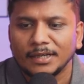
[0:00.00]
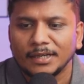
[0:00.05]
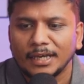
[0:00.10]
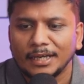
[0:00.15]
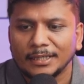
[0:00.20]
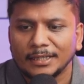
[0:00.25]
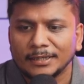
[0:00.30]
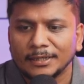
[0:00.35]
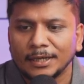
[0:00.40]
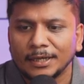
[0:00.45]

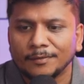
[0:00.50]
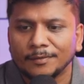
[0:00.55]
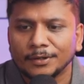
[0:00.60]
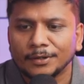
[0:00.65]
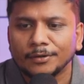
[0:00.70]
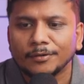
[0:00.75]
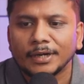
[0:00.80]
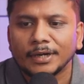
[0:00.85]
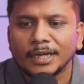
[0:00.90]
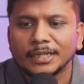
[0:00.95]
And there we
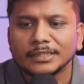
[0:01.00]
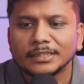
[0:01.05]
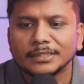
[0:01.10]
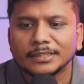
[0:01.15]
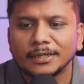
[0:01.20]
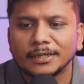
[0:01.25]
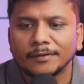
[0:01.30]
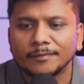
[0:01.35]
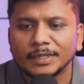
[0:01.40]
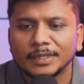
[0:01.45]
go guys,
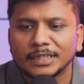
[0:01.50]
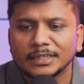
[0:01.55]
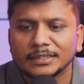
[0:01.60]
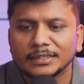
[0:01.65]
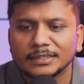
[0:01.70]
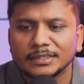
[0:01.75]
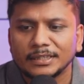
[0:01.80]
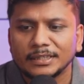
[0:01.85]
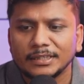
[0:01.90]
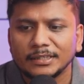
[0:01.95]
here we can
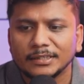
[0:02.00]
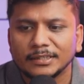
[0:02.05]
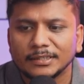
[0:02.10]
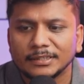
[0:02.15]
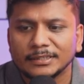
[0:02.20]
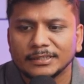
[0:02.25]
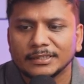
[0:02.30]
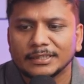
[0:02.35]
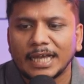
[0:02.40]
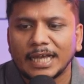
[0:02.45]
see
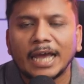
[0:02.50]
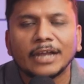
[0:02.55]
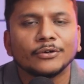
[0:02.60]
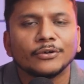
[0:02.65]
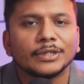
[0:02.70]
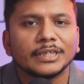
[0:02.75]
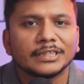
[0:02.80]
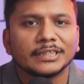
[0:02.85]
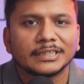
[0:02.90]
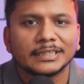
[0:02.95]
this
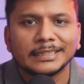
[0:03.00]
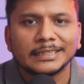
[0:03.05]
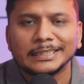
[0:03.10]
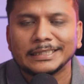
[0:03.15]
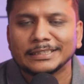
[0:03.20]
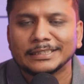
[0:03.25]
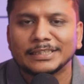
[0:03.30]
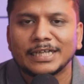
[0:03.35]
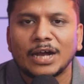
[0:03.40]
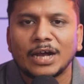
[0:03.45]
annotation
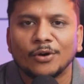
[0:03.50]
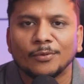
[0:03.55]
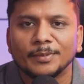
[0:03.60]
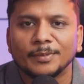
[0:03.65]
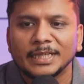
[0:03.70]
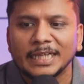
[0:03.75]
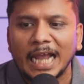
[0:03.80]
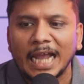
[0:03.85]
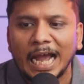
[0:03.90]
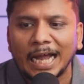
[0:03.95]
is now
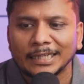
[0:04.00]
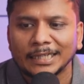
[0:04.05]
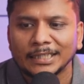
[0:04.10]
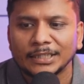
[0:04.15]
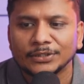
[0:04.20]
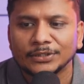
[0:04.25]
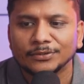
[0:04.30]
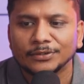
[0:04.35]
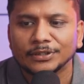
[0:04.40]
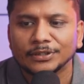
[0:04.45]
being
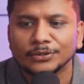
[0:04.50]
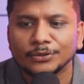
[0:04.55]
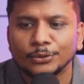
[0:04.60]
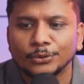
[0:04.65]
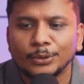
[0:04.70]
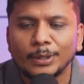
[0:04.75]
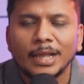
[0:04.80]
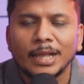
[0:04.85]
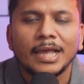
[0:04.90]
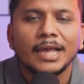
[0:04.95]
added to this
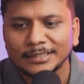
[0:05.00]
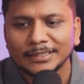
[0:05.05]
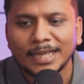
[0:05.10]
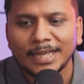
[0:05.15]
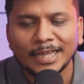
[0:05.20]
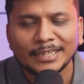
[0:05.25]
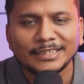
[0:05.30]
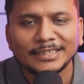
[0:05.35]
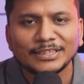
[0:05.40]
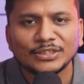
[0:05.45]
hole
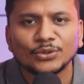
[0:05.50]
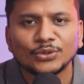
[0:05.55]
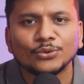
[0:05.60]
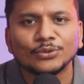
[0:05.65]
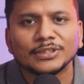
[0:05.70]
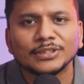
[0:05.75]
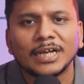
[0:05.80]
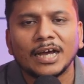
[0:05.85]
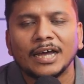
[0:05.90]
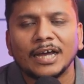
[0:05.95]
and these
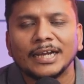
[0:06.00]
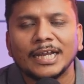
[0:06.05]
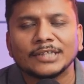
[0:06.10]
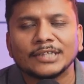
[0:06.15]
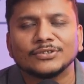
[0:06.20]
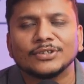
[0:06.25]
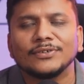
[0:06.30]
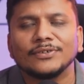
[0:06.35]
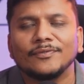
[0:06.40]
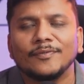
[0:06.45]
notes are
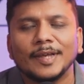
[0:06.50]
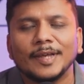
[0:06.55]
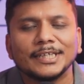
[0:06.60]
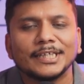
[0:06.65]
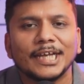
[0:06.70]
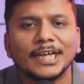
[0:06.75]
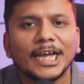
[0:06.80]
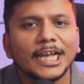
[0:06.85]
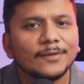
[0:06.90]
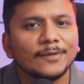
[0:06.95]
actually
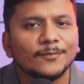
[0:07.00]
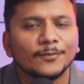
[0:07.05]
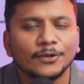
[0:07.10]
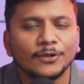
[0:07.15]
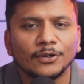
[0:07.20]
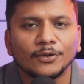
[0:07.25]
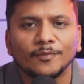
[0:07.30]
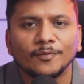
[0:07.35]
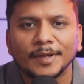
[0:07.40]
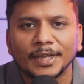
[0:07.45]
very
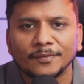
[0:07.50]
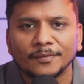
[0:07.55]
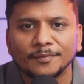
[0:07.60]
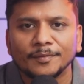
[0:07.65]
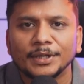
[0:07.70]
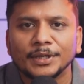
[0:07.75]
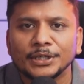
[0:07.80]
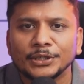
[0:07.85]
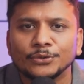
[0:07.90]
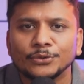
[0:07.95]
helpful when
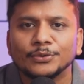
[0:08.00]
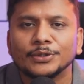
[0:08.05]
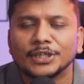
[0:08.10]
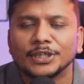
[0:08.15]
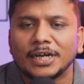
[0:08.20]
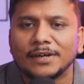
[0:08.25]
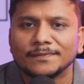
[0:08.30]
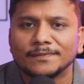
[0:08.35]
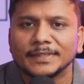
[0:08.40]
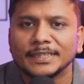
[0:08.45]
we do
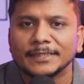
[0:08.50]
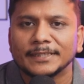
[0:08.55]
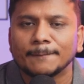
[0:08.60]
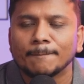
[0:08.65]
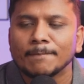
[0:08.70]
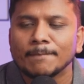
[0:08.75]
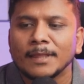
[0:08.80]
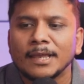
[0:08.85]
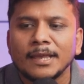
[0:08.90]
drafting.